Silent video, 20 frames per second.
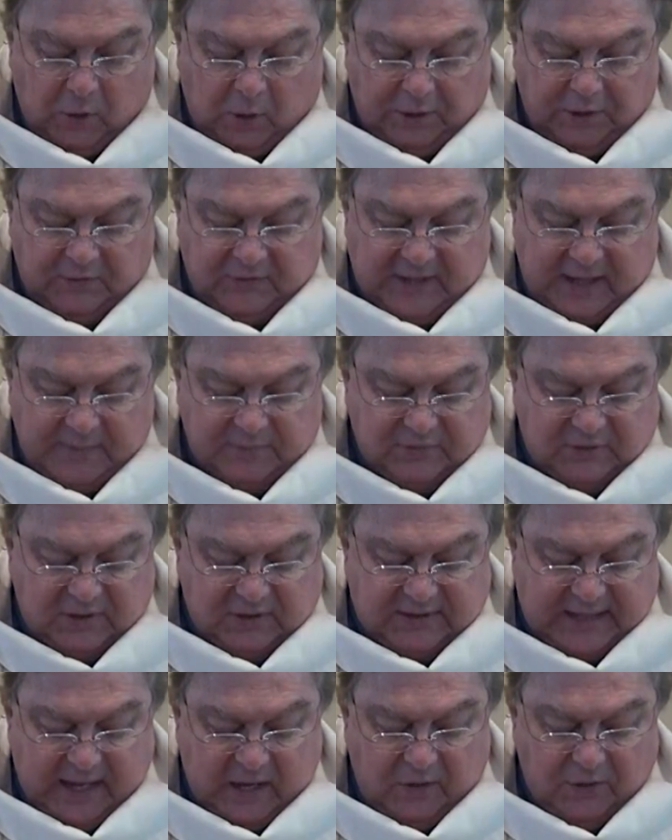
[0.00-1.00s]
ordered them
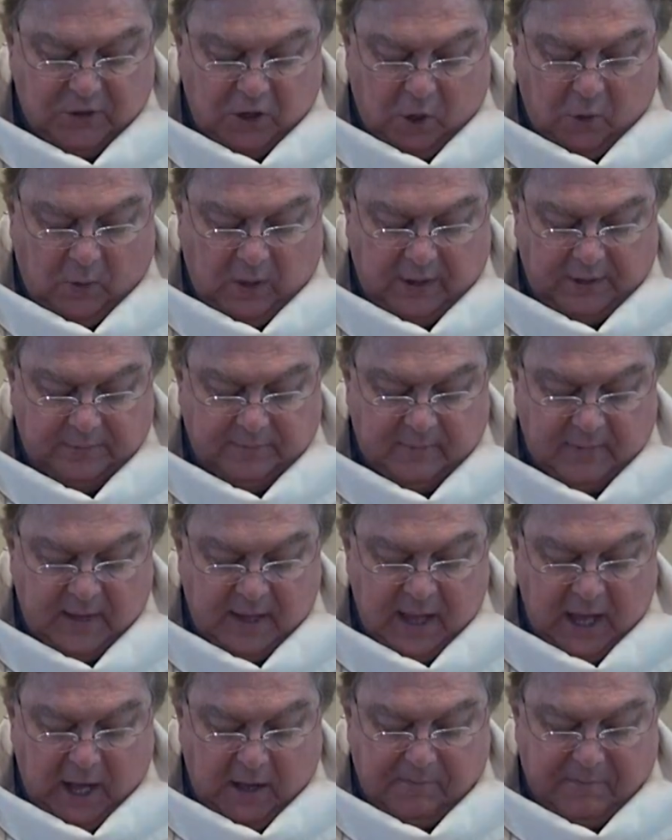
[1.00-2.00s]
to tell no one
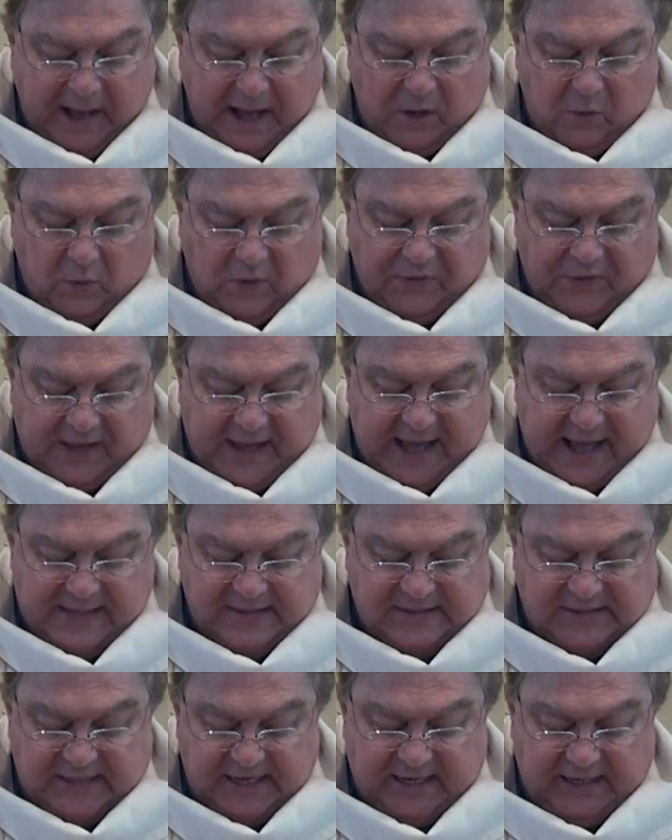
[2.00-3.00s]
about what they
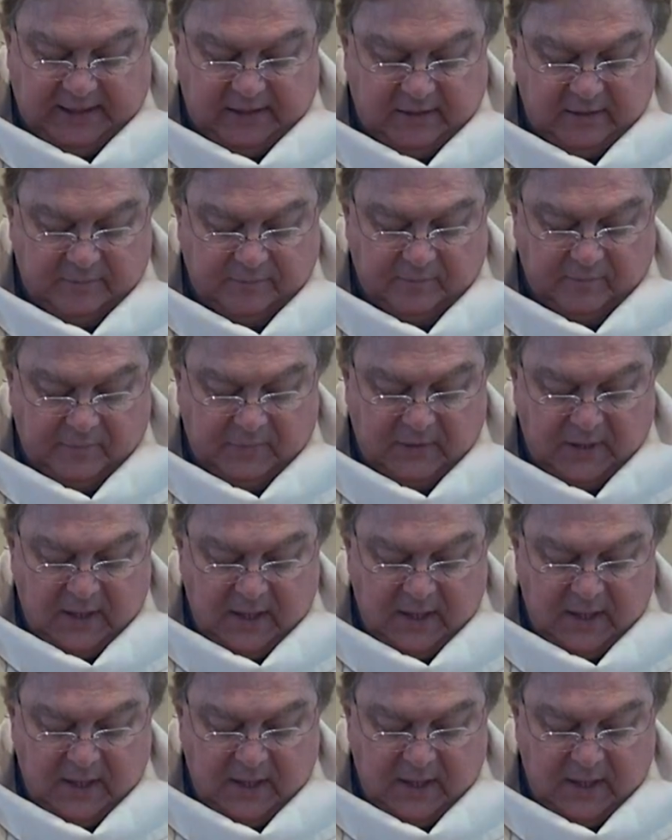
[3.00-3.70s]
had seen